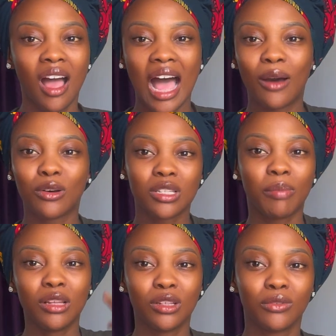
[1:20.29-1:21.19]
I was
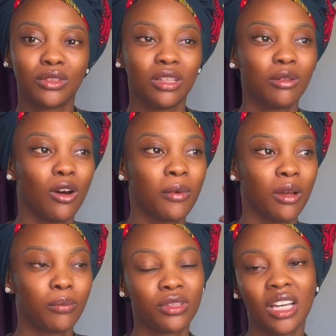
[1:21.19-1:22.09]
part of the
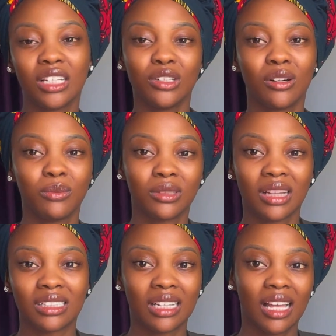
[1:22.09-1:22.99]
presiding officer
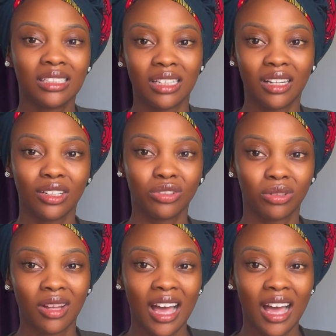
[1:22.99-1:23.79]
in the last election,